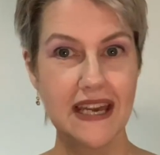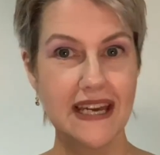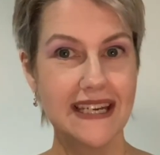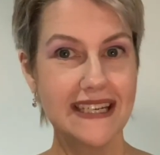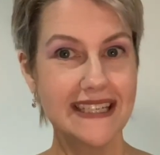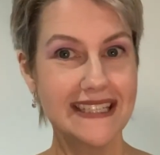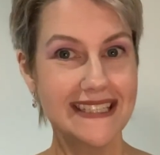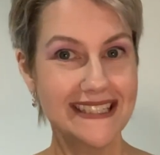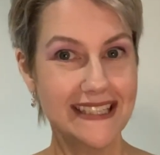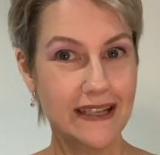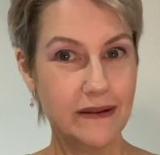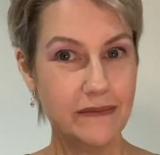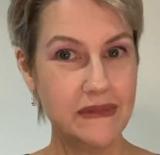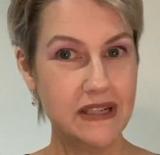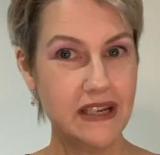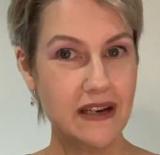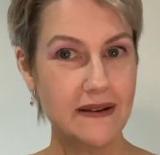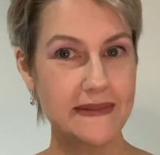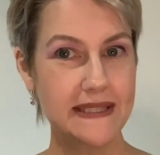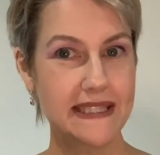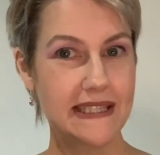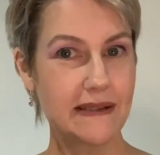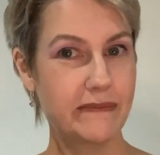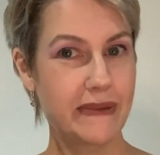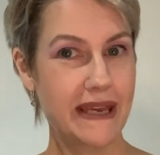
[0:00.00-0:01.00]

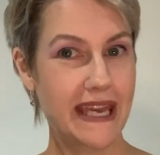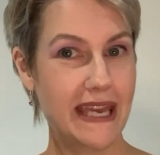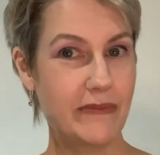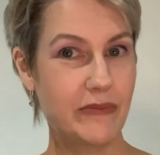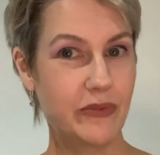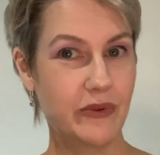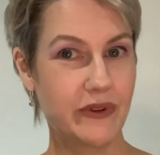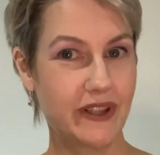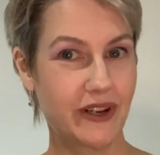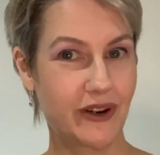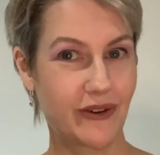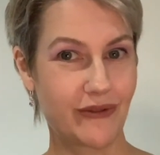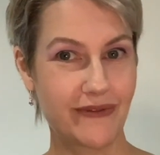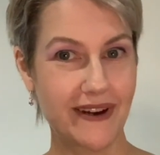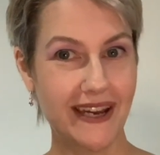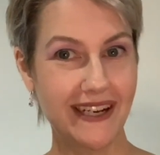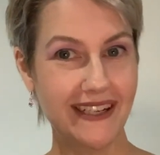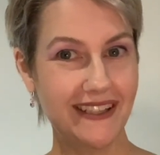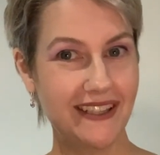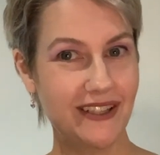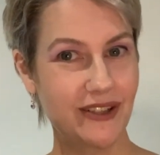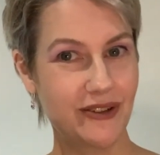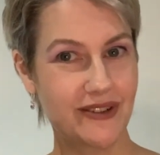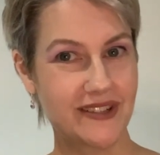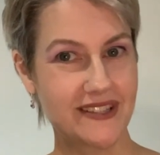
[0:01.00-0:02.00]
Sometimes the people that are
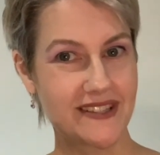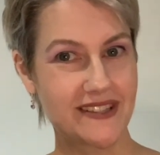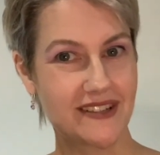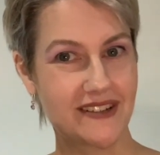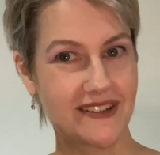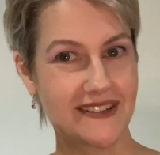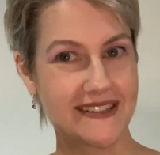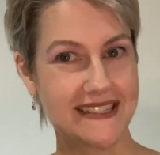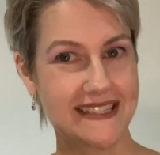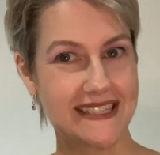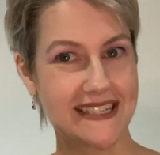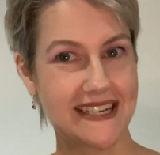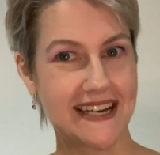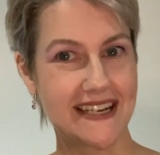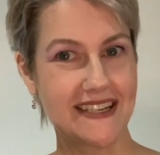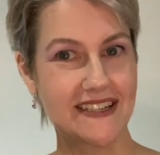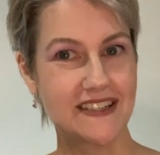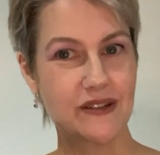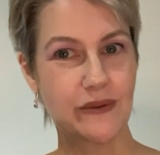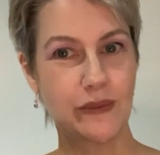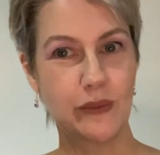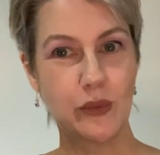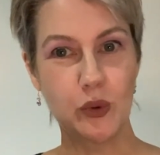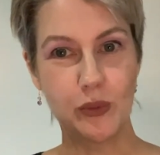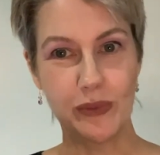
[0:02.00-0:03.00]
running your
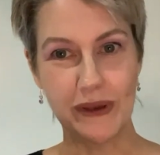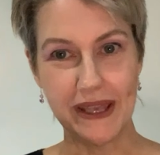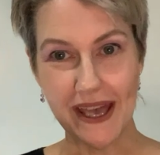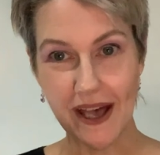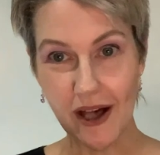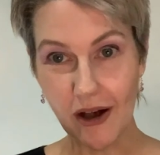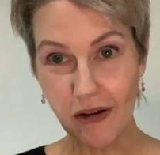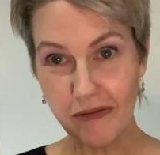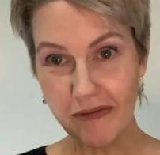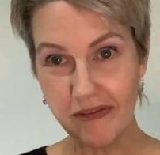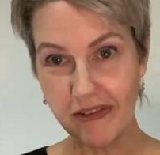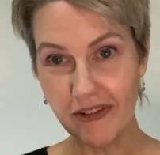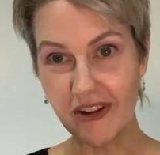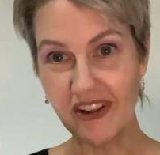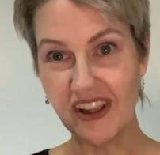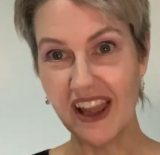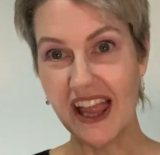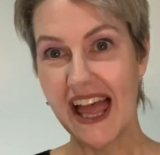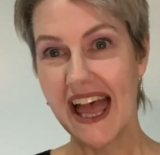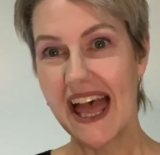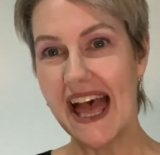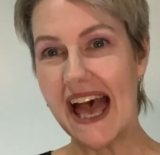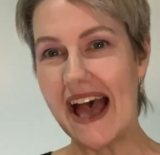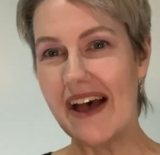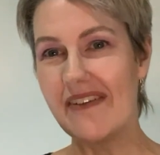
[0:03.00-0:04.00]
association will be helpful
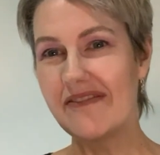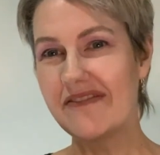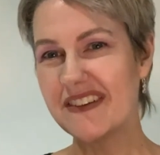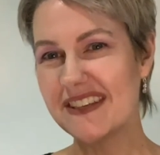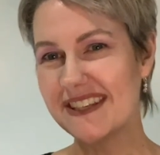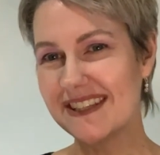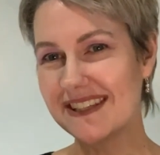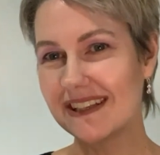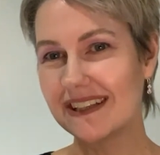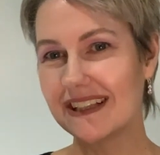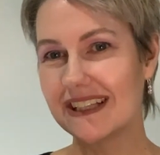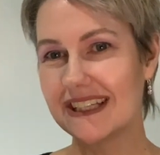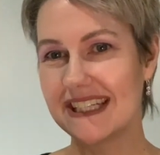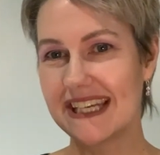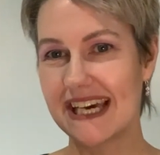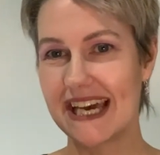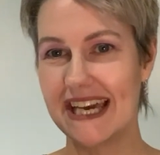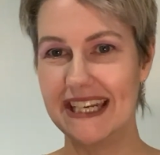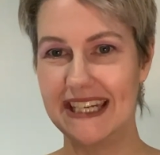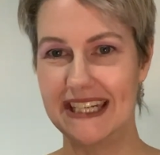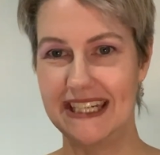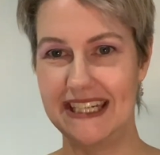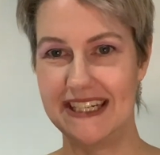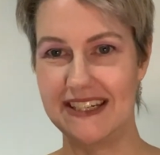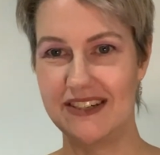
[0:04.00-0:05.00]
and facilitate
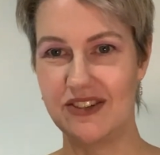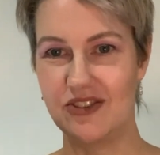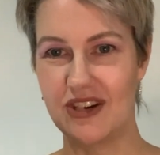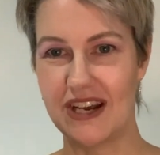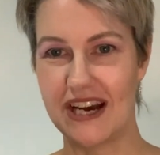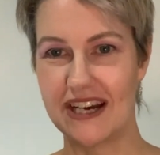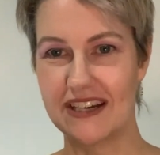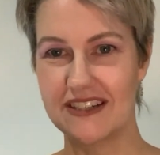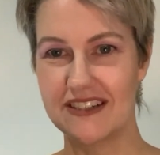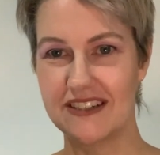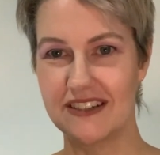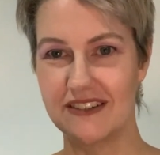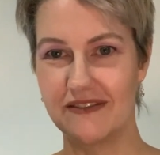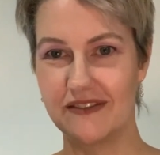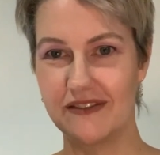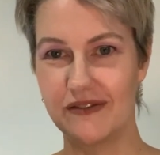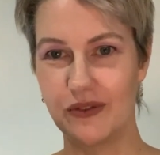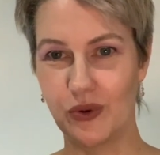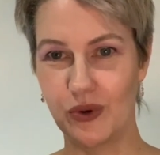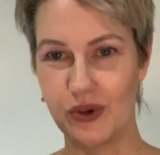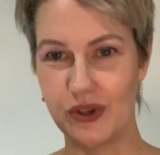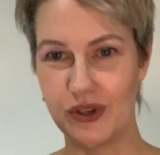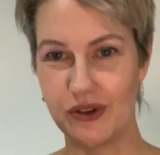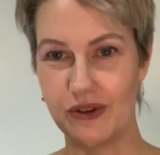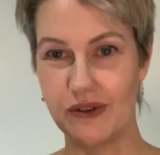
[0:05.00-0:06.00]
an introduction
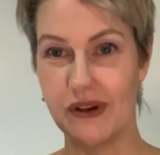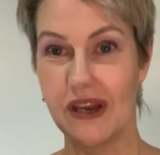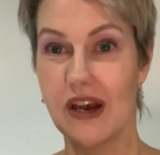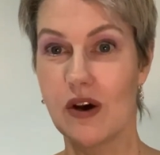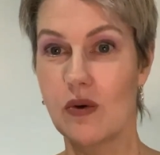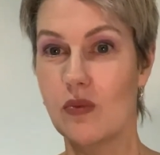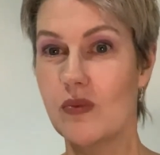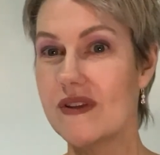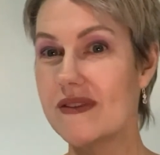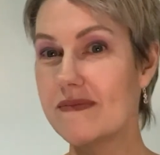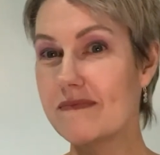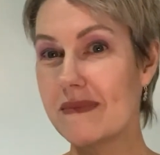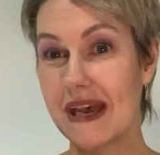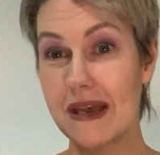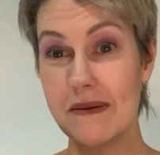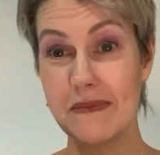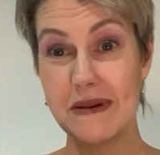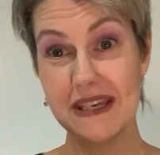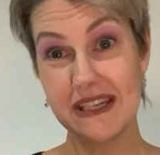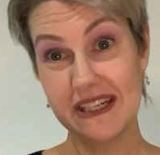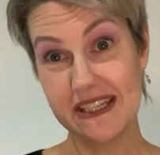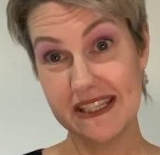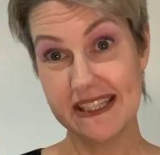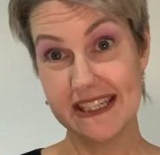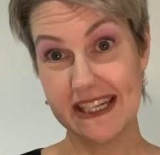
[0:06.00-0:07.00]
for you with maybe
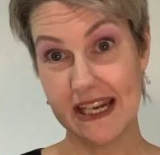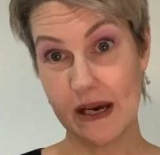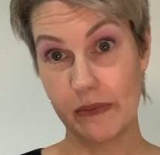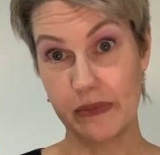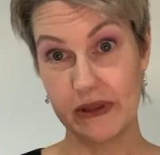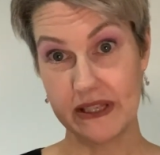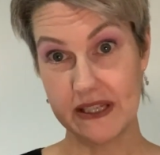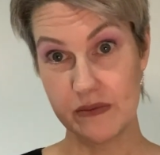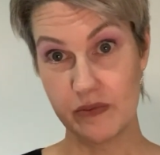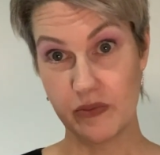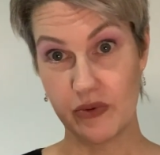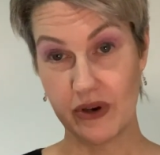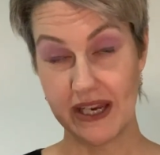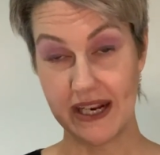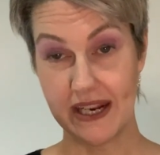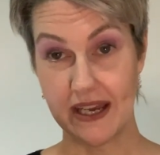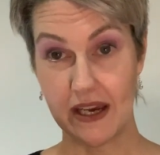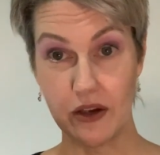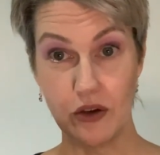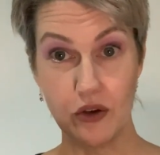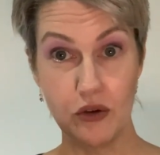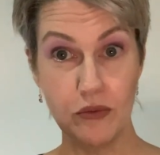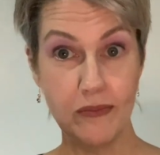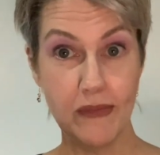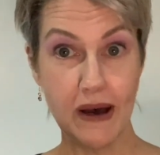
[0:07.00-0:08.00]
an established breeder
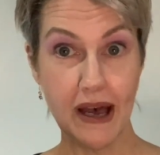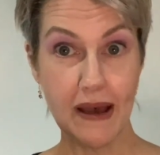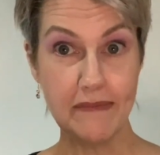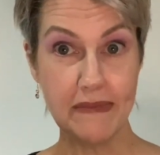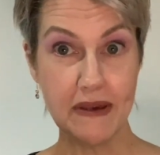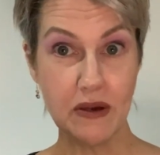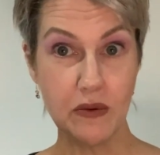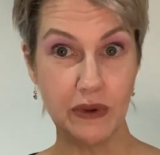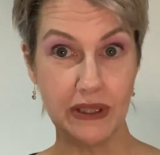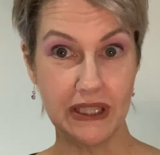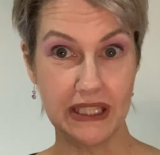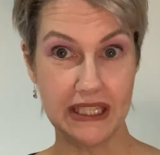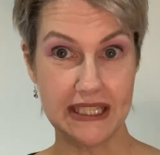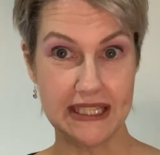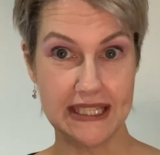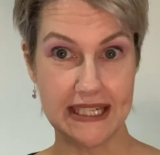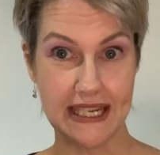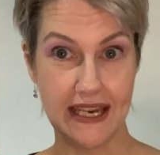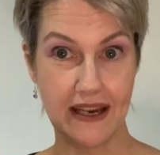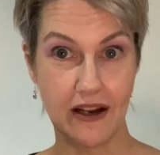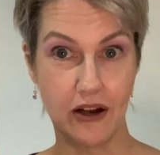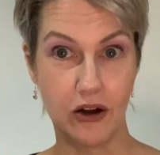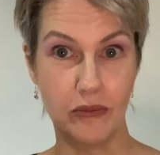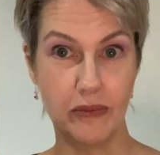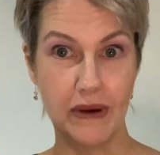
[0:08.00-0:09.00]
who might be willing to
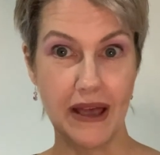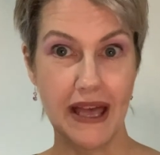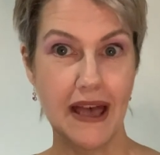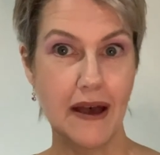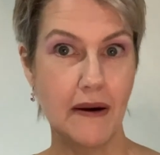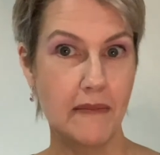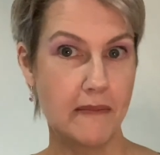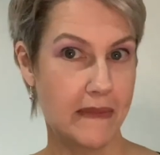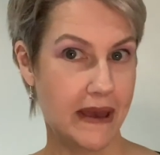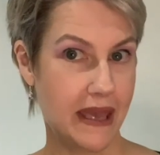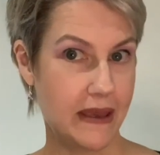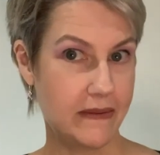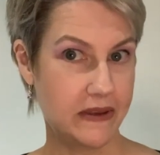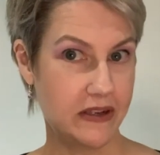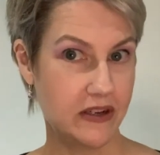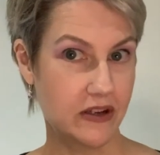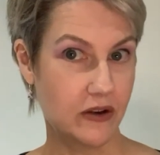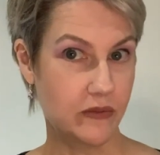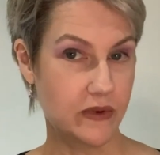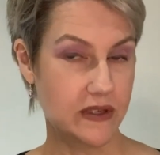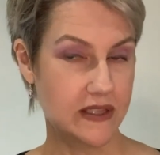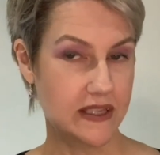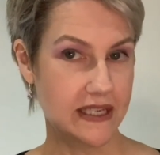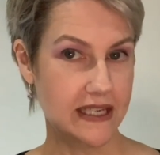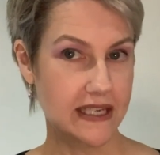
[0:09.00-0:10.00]
help, maybe not
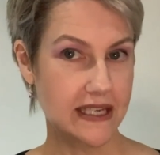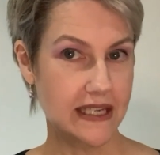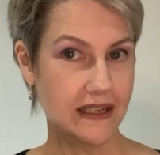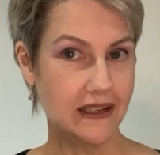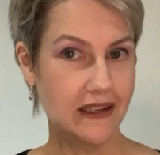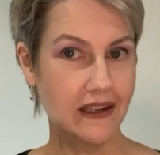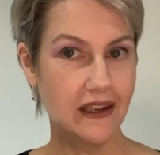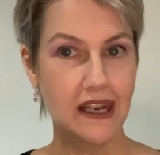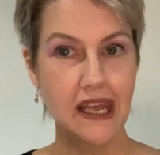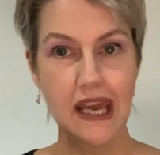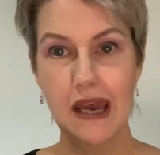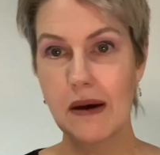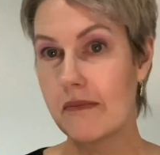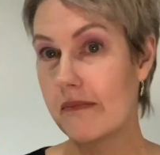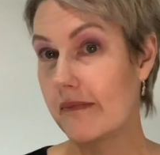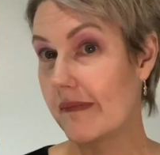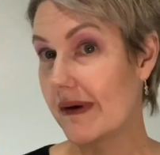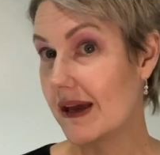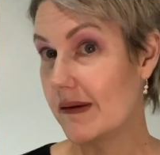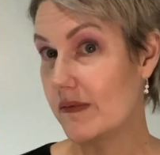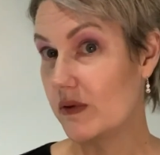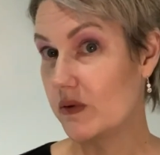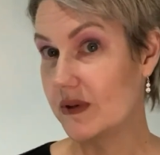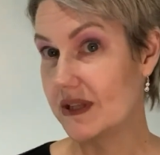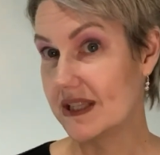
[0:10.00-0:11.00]
with a kitten,
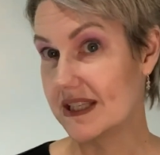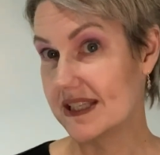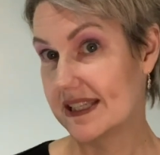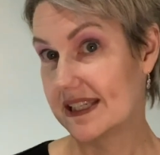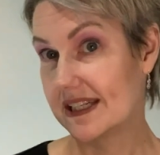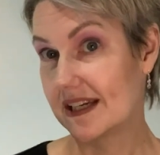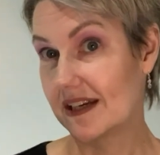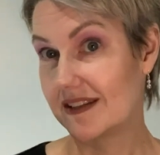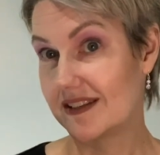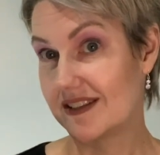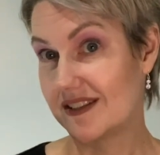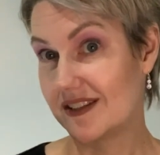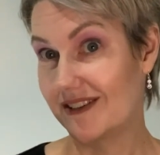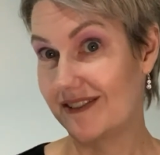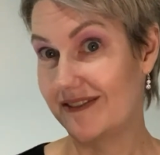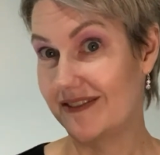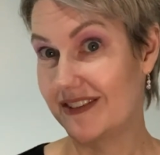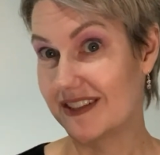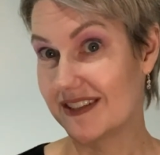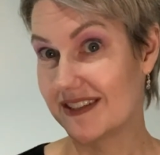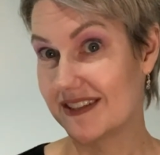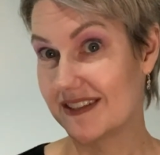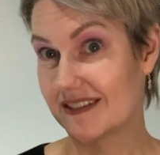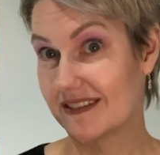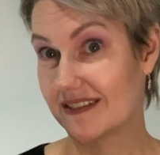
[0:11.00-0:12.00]
maybe with a stud
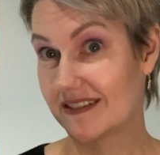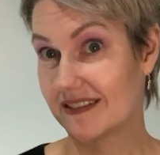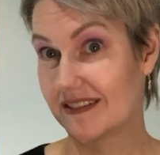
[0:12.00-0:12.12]
service.